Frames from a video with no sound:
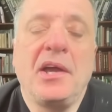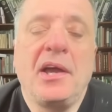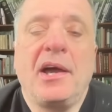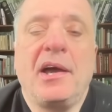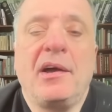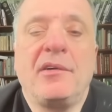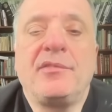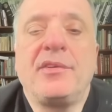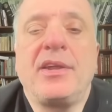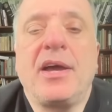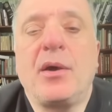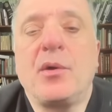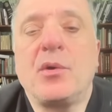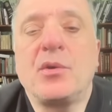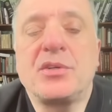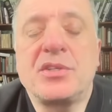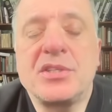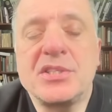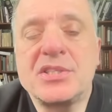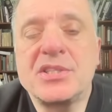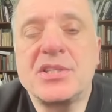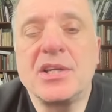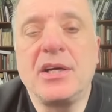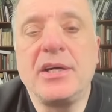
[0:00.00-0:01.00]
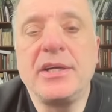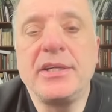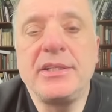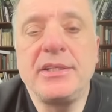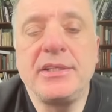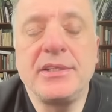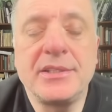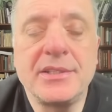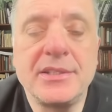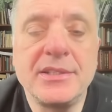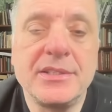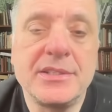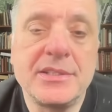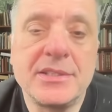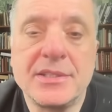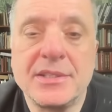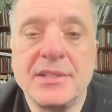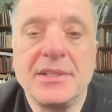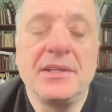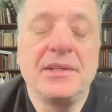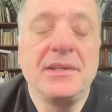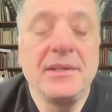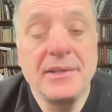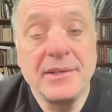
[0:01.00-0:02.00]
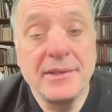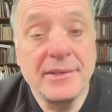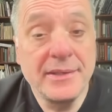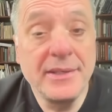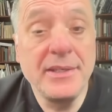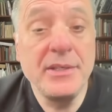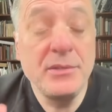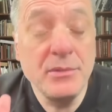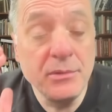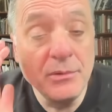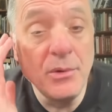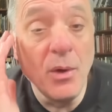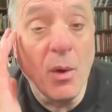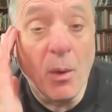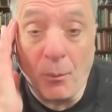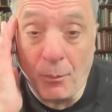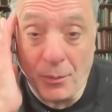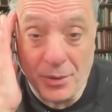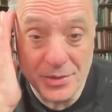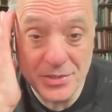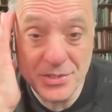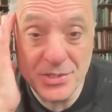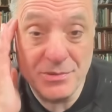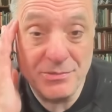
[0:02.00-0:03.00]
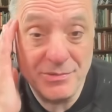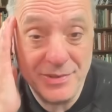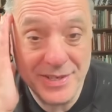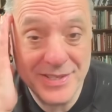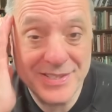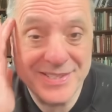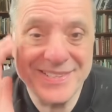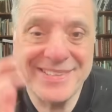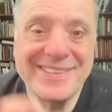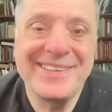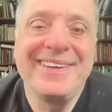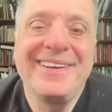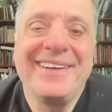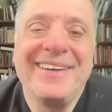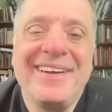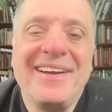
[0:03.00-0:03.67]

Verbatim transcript: have now decided that they do not want to risk